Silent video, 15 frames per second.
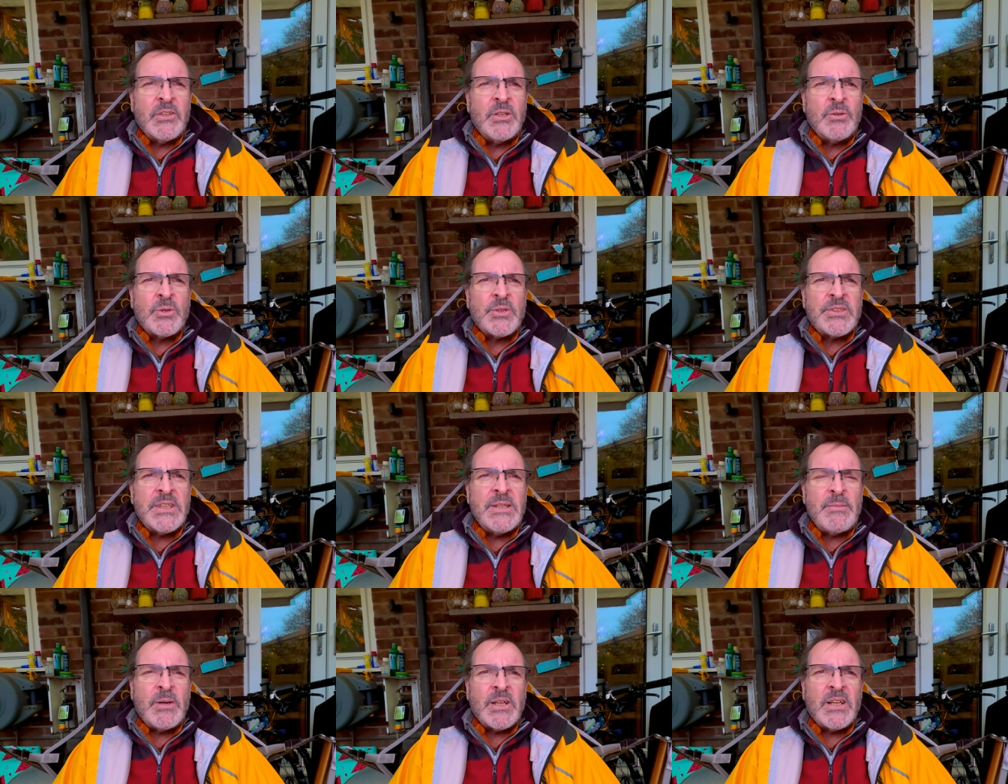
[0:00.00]
you will see
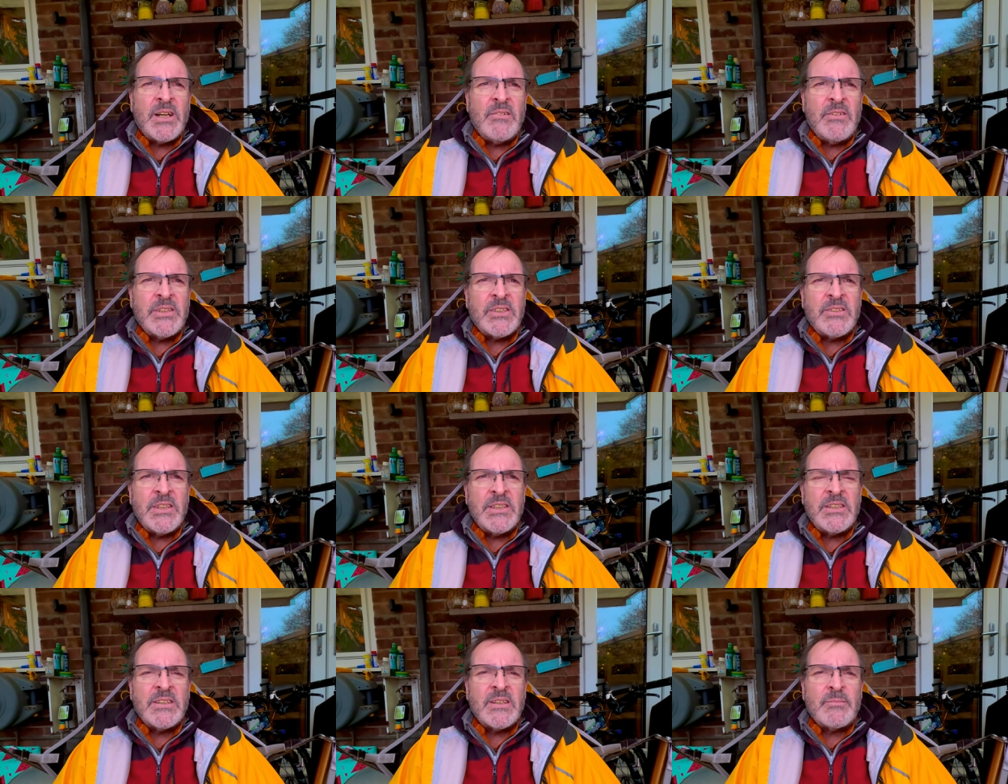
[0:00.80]
my car
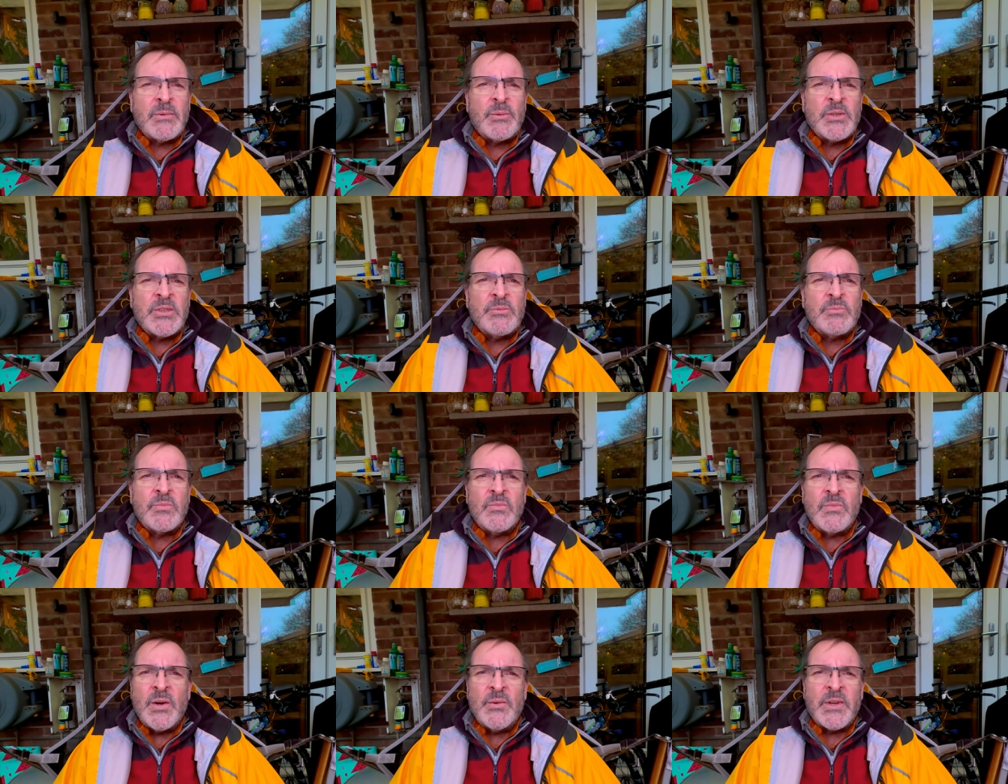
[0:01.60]
registration number, which
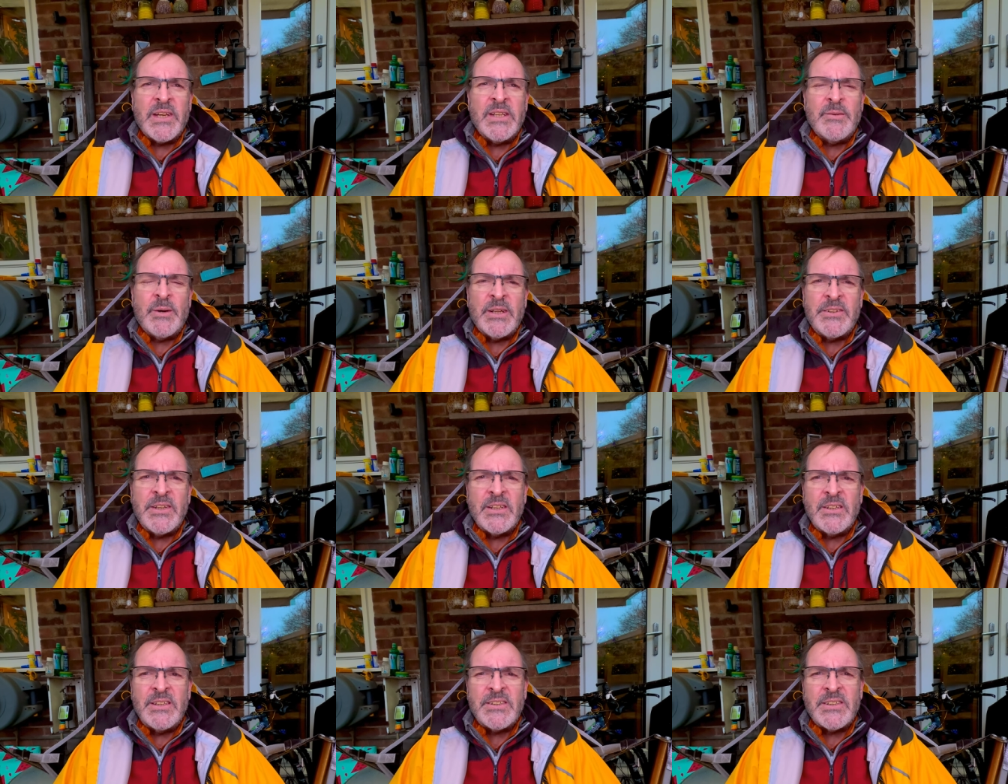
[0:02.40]
won't get you
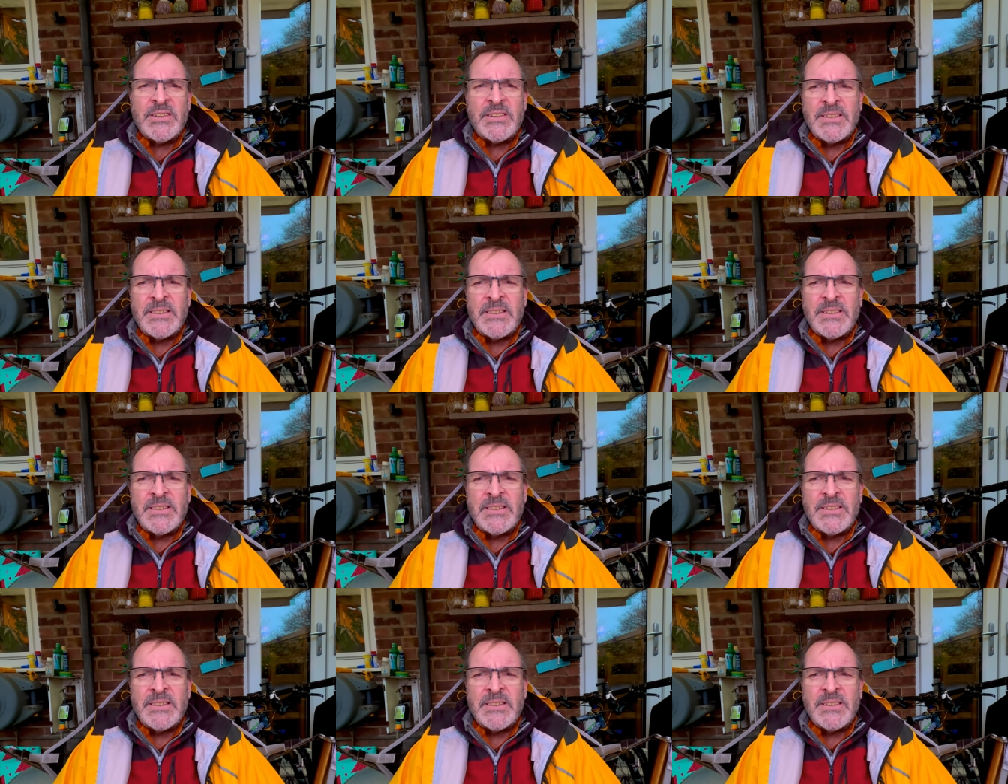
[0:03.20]
anything either,